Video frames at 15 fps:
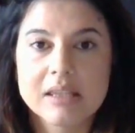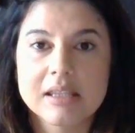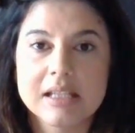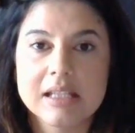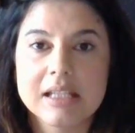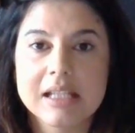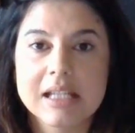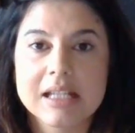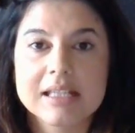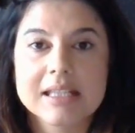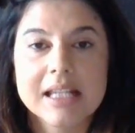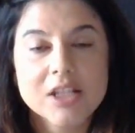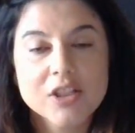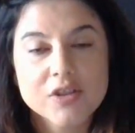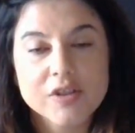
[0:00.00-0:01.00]
The
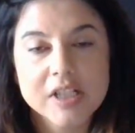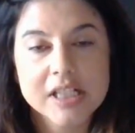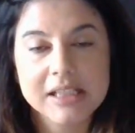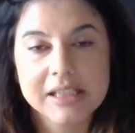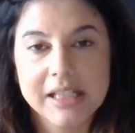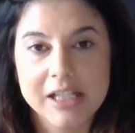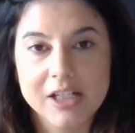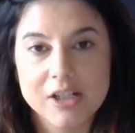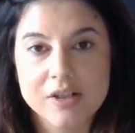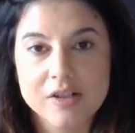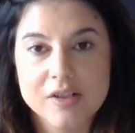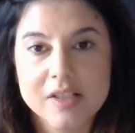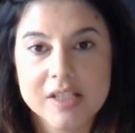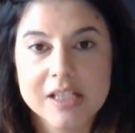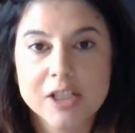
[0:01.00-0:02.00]
accessory
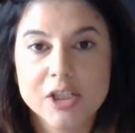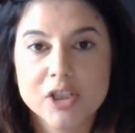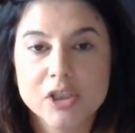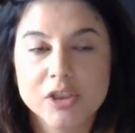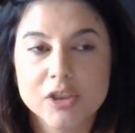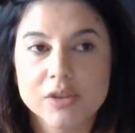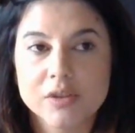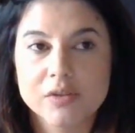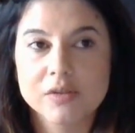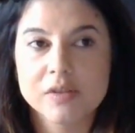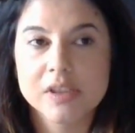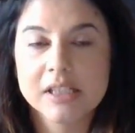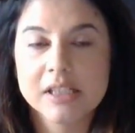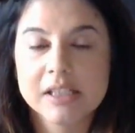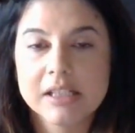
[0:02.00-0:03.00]
layers
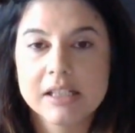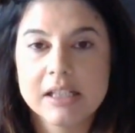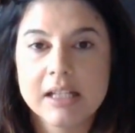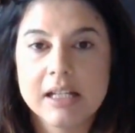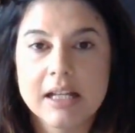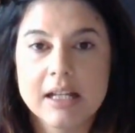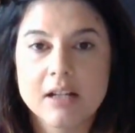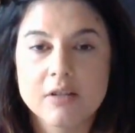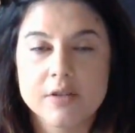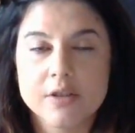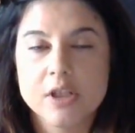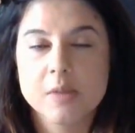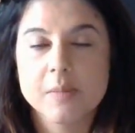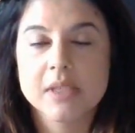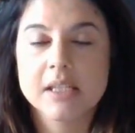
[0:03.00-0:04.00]
include,
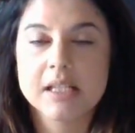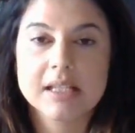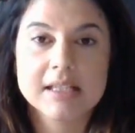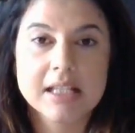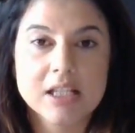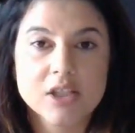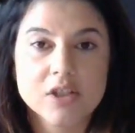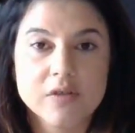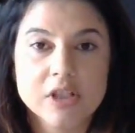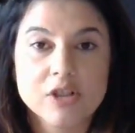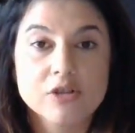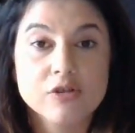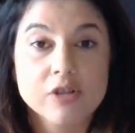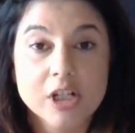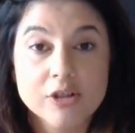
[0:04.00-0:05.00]
the accessory
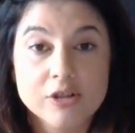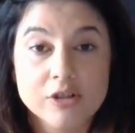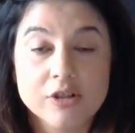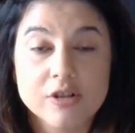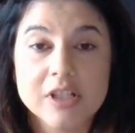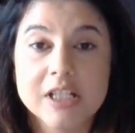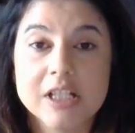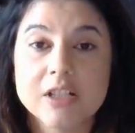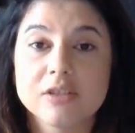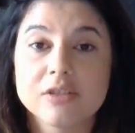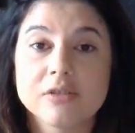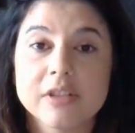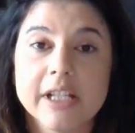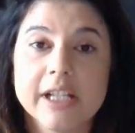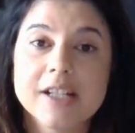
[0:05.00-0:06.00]
structures
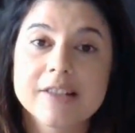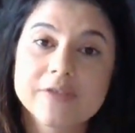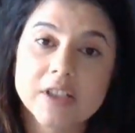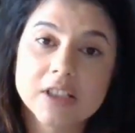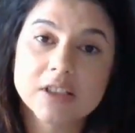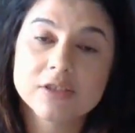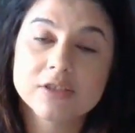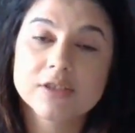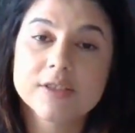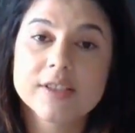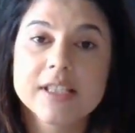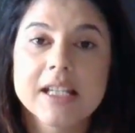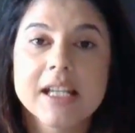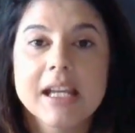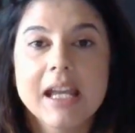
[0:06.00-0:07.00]
include hair
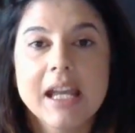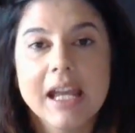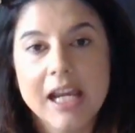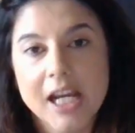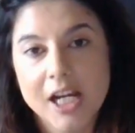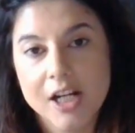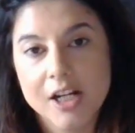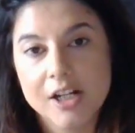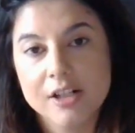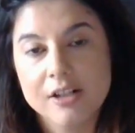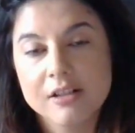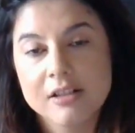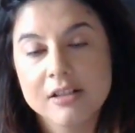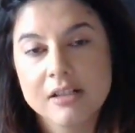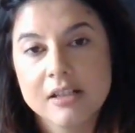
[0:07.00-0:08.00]
follicles
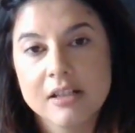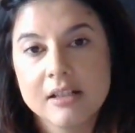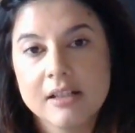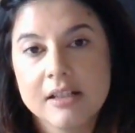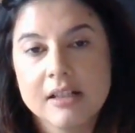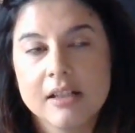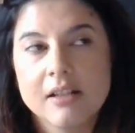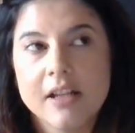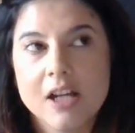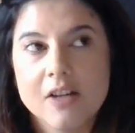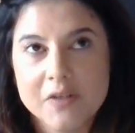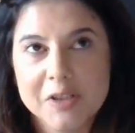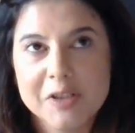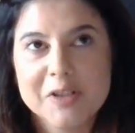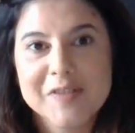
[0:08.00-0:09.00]

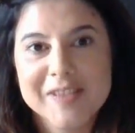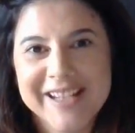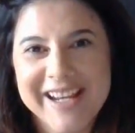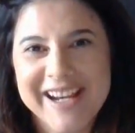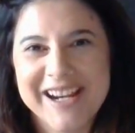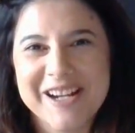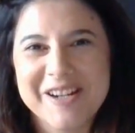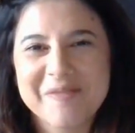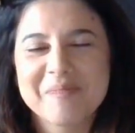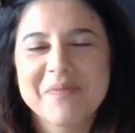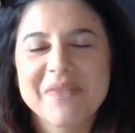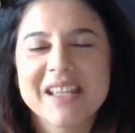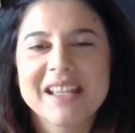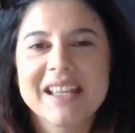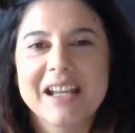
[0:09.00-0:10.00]
and hair,
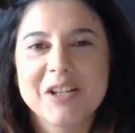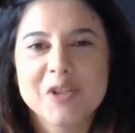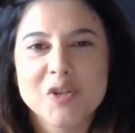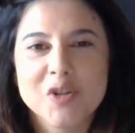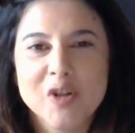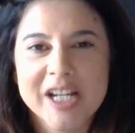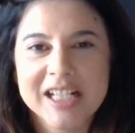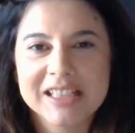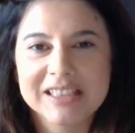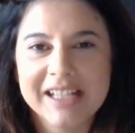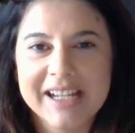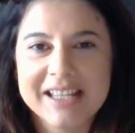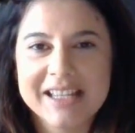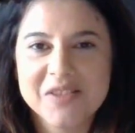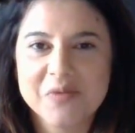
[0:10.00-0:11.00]
exocrine
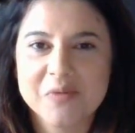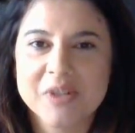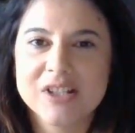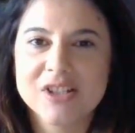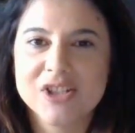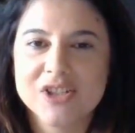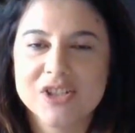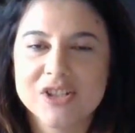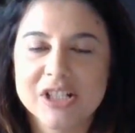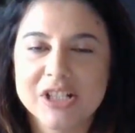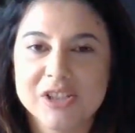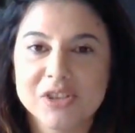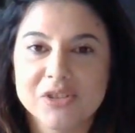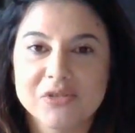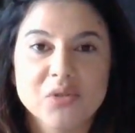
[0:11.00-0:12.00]
glands, which
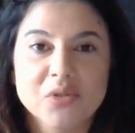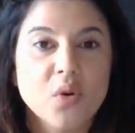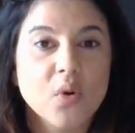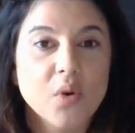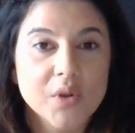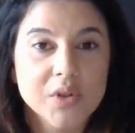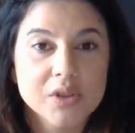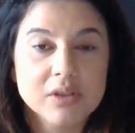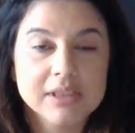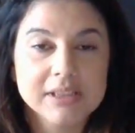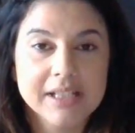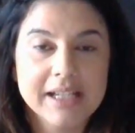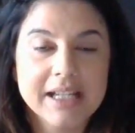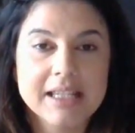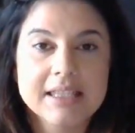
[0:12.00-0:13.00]
include oil
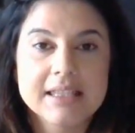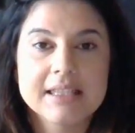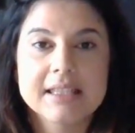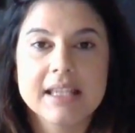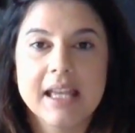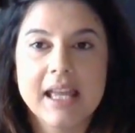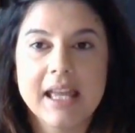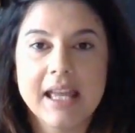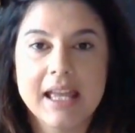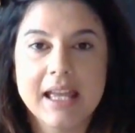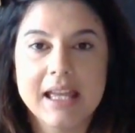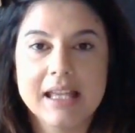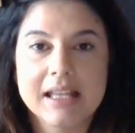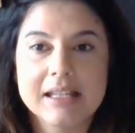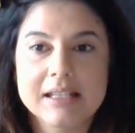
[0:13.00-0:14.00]
glands
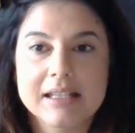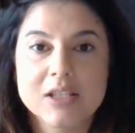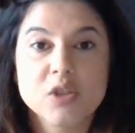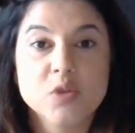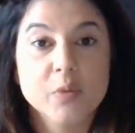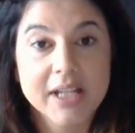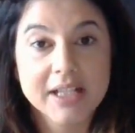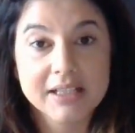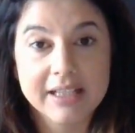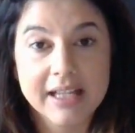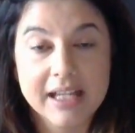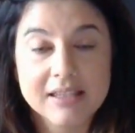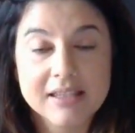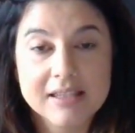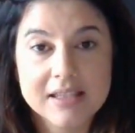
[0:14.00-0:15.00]
and sweat
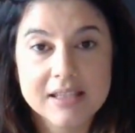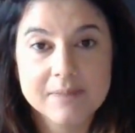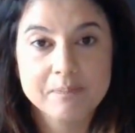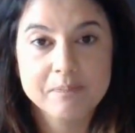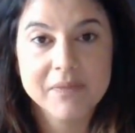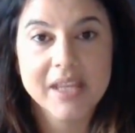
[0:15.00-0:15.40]
glands,